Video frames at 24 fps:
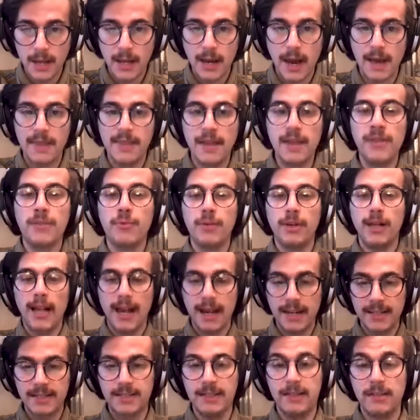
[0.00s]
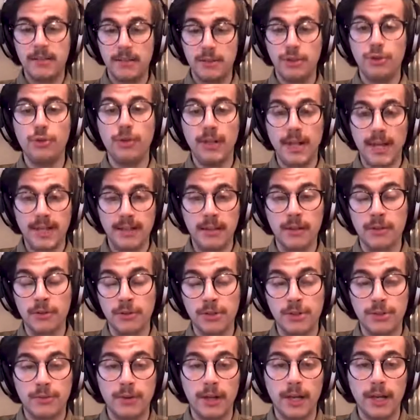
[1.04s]
and then relax this newly added
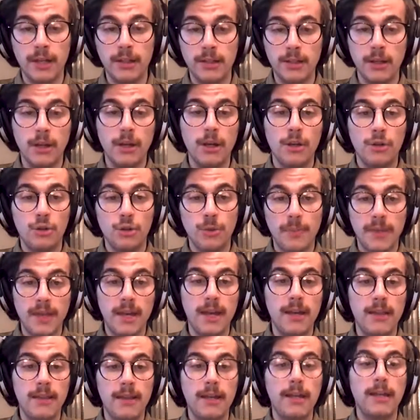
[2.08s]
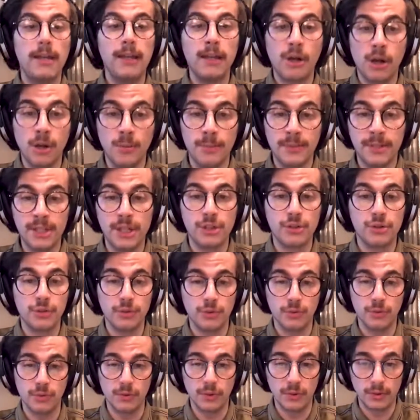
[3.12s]
constraint to obtain the decomposition
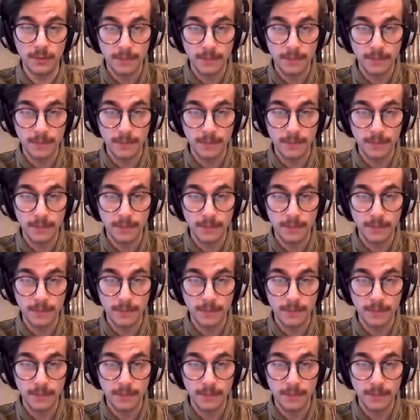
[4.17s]
dual.